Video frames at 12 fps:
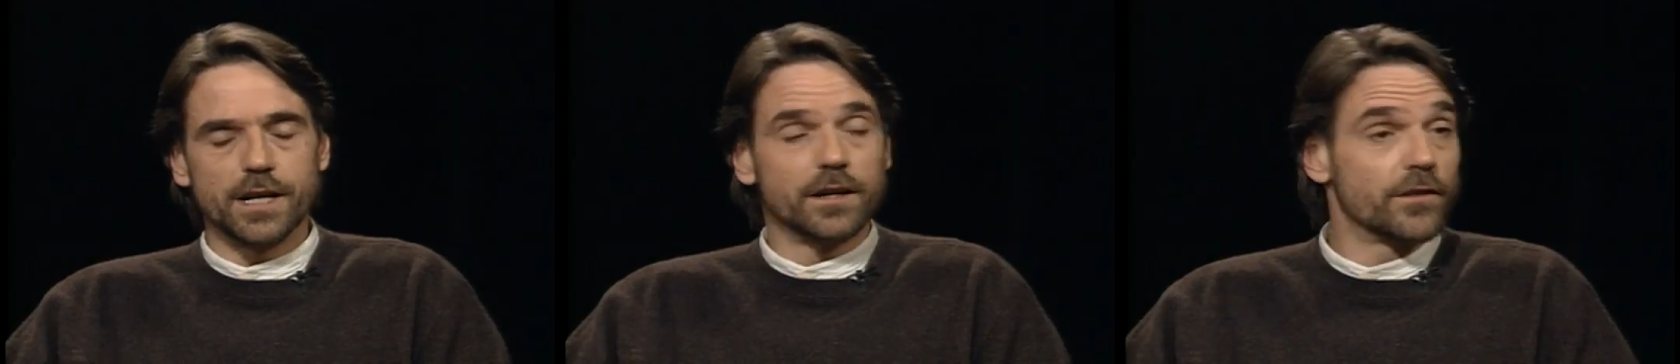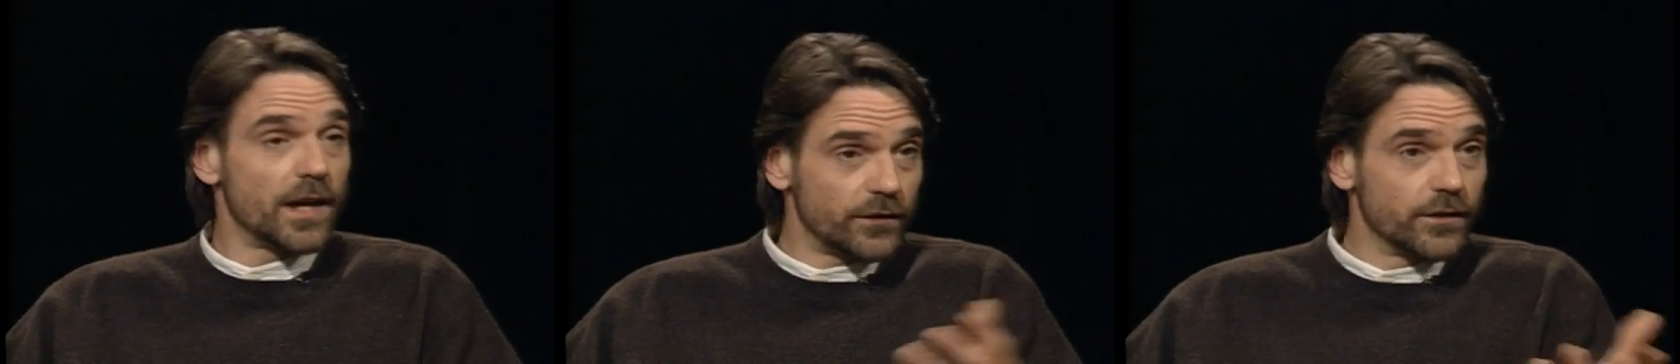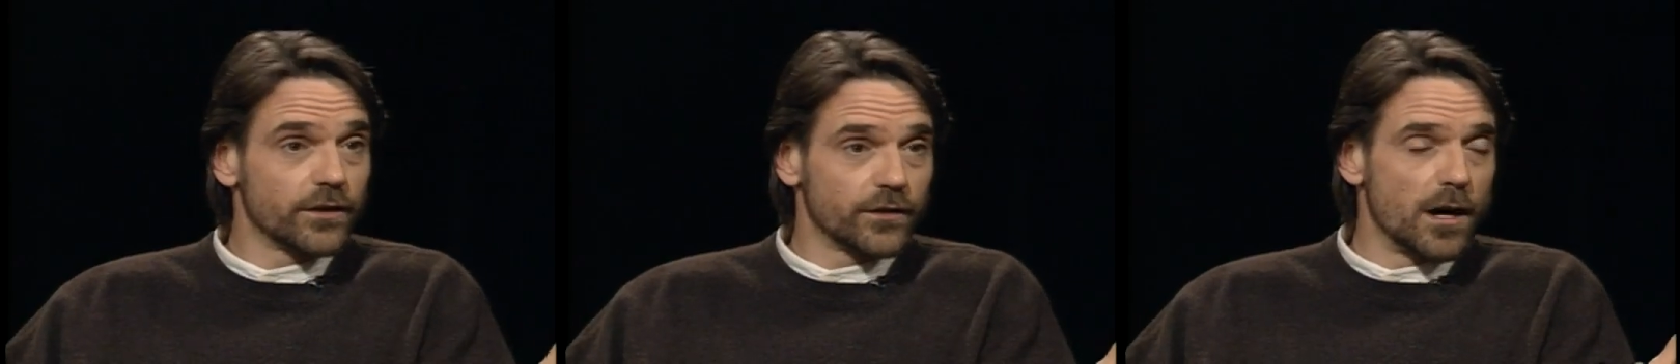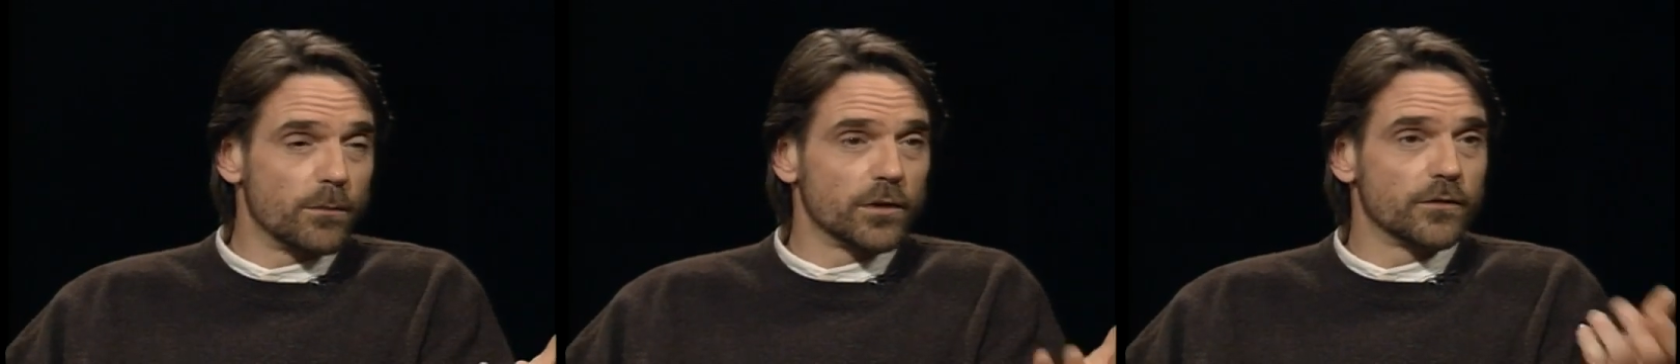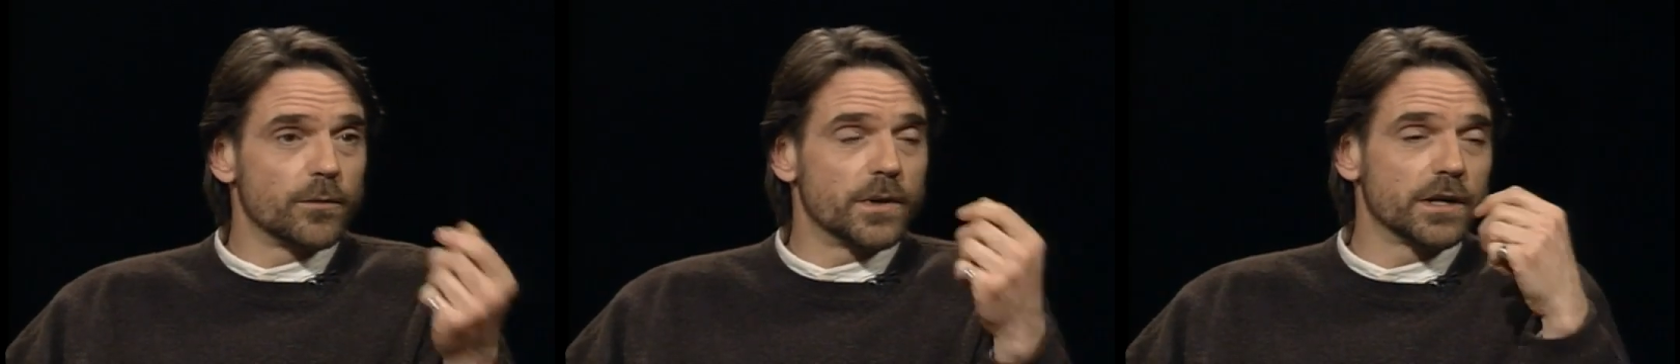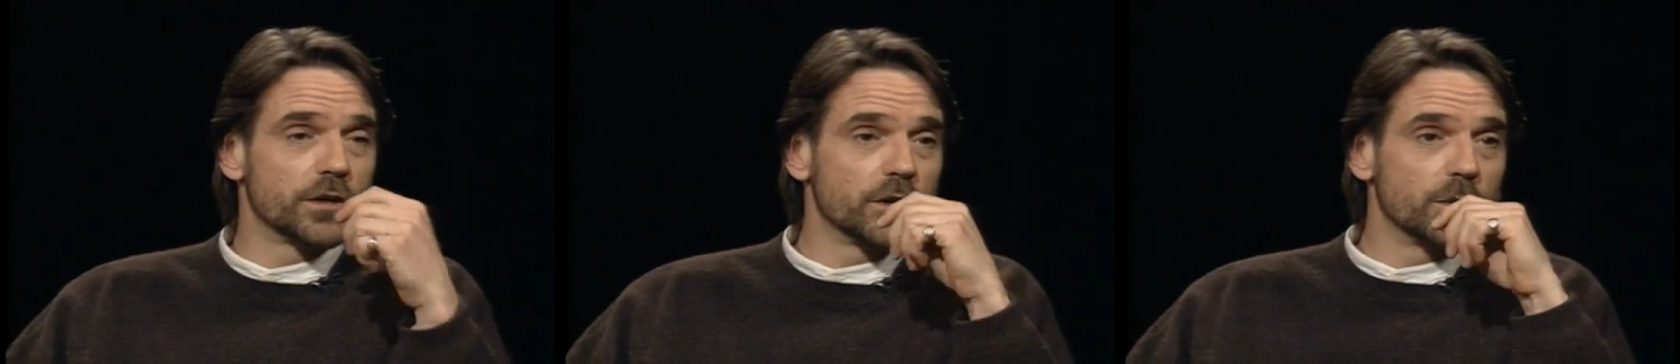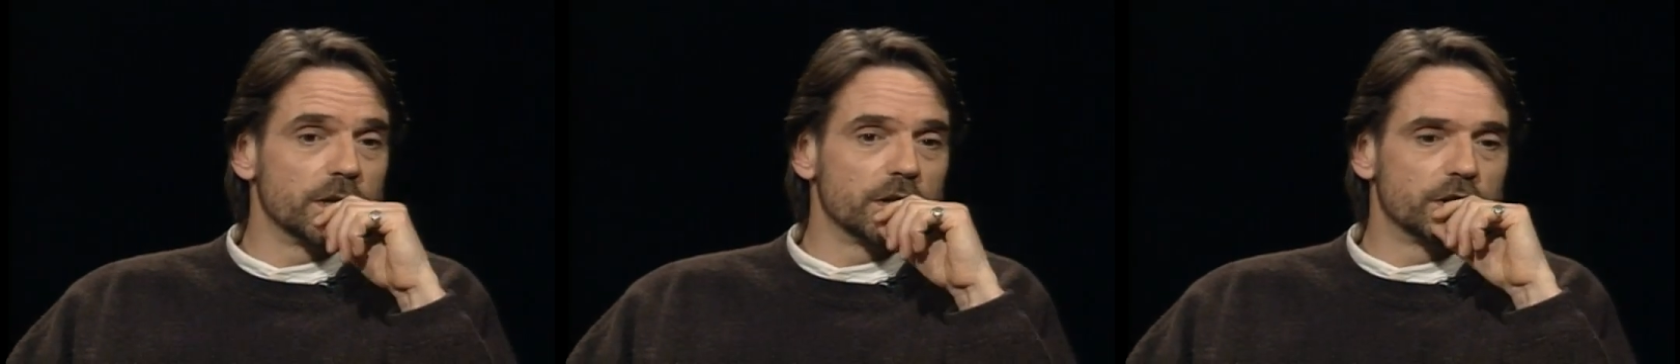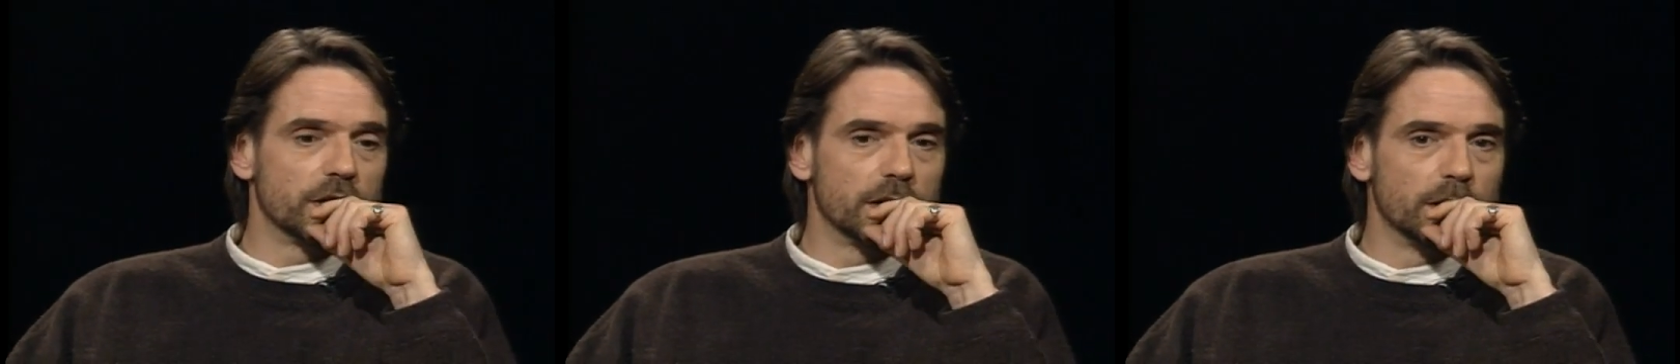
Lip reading: So that's an example of a picture which